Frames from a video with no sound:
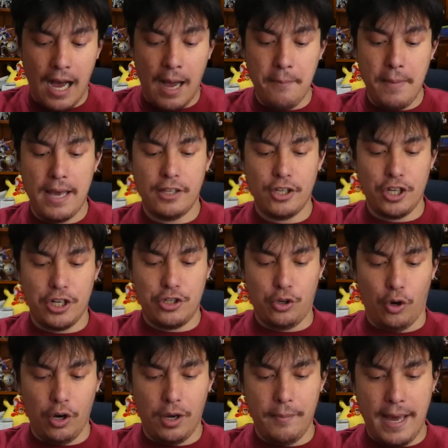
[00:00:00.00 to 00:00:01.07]
mainly going to
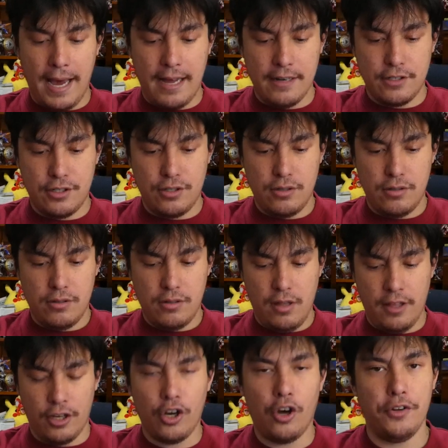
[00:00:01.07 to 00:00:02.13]
talk about
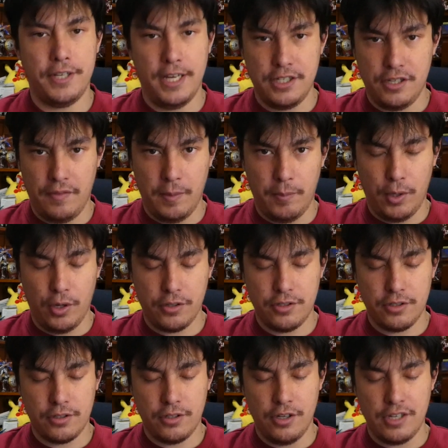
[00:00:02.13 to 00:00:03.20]
the contents of the
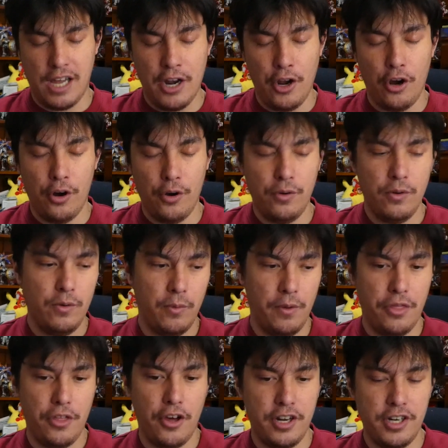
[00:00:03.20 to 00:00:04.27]
box, because I know
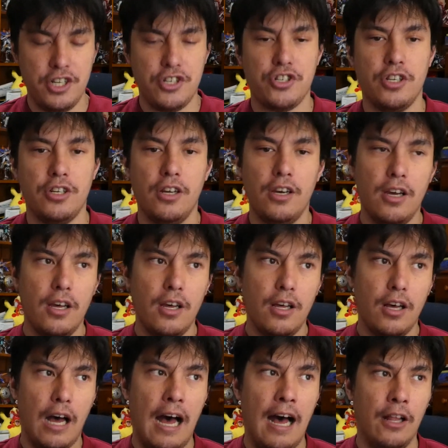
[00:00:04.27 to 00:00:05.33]
with 3rd edition,
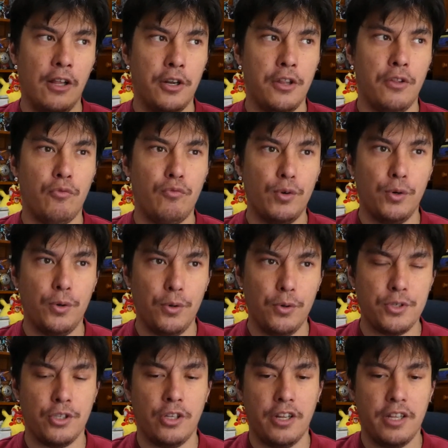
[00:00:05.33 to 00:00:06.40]
a lot of the
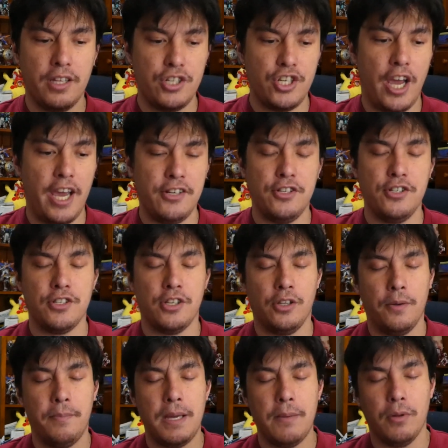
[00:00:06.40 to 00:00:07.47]
rules, a lot of the changes, a
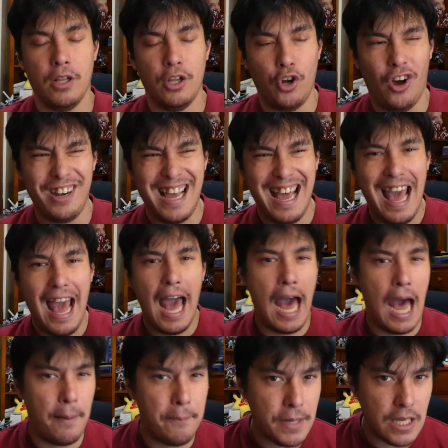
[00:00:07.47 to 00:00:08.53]
lot of people are not
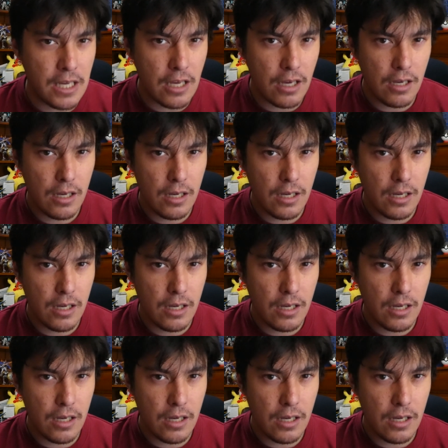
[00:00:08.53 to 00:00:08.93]
happy